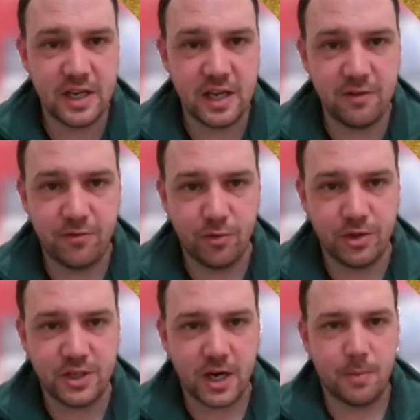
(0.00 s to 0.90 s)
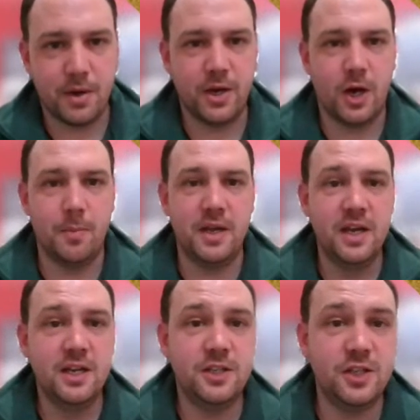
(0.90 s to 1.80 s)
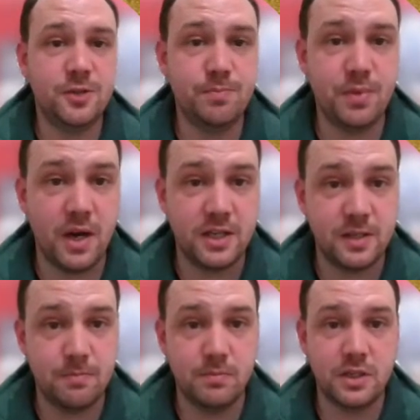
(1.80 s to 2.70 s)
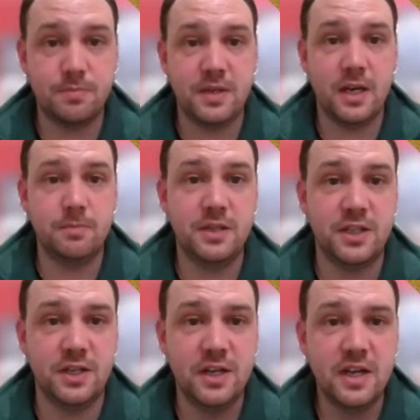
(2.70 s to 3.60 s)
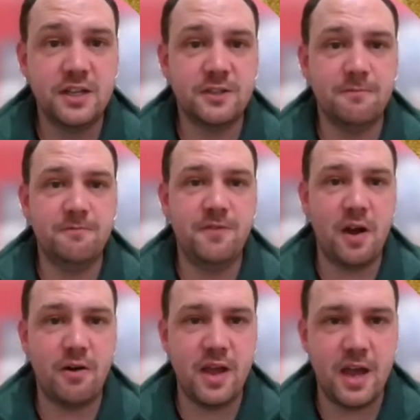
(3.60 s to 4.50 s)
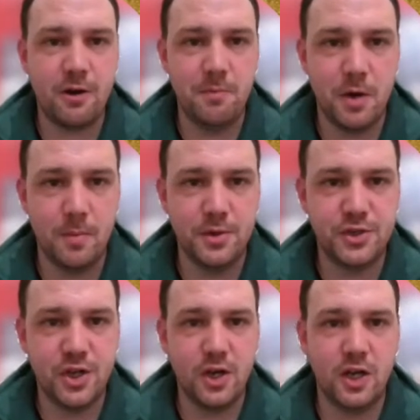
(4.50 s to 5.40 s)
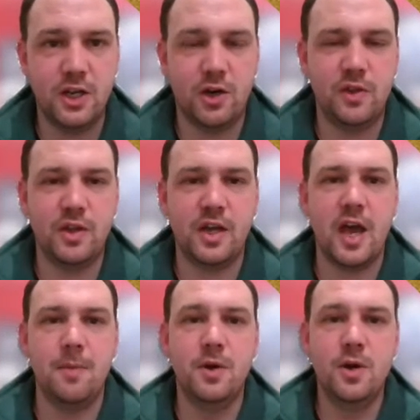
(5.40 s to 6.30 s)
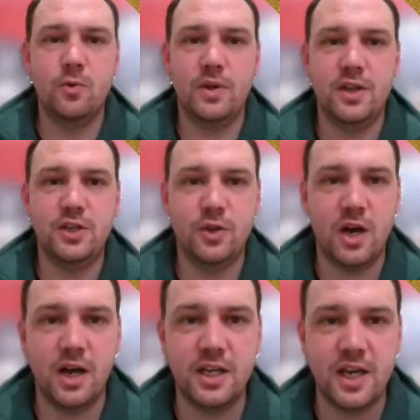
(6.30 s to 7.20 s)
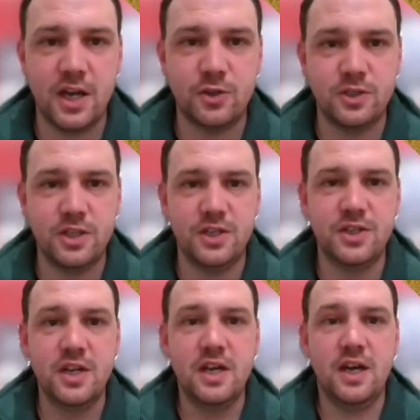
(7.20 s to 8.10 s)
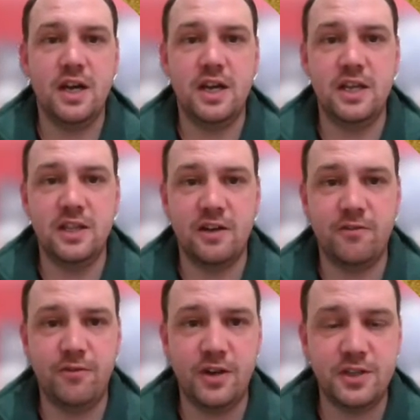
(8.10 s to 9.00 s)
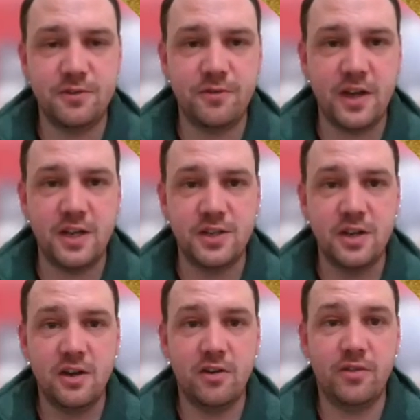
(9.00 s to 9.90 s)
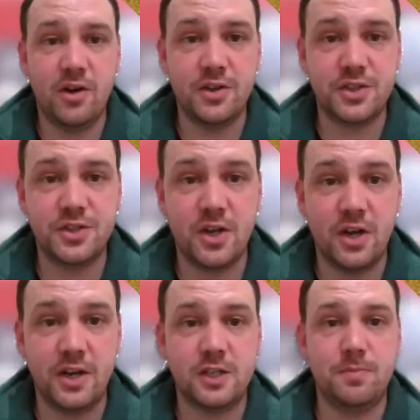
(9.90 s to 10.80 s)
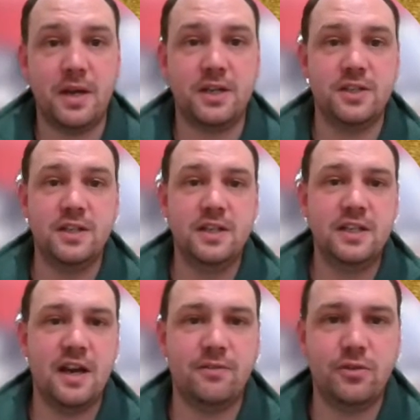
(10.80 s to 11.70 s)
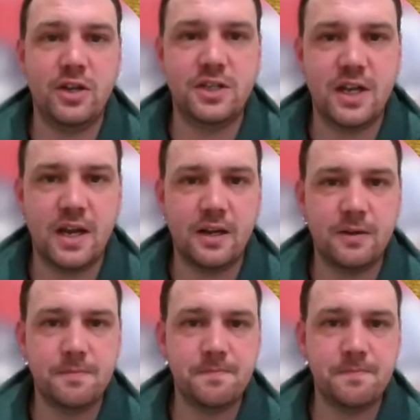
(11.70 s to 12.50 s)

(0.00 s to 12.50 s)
day for the Jacobite army, despite, it must be admitted, some very hairy moments early on in the game when they took high casualties in that first phase of Husk's unexpected cavalry attack.